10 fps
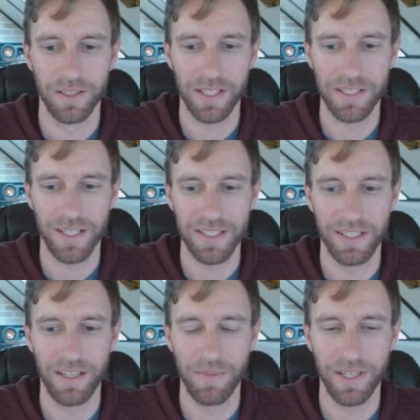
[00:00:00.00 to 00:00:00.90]
Exhausted
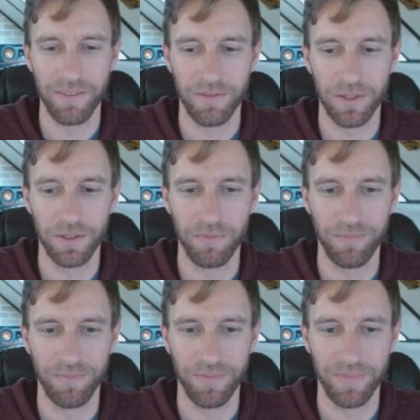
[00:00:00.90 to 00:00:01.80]
enemy, recruit.
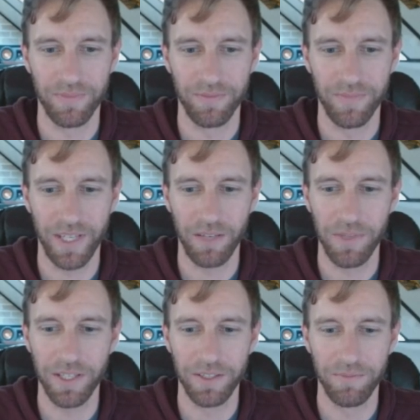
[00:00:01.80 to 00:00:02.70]
That could be
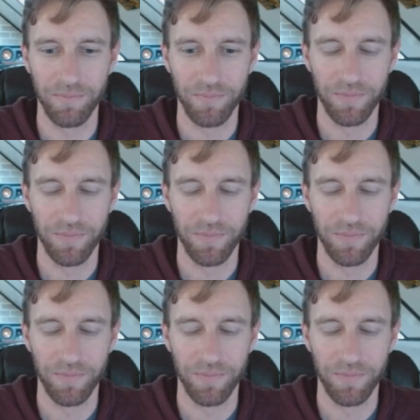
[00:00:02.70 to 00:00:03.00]
good.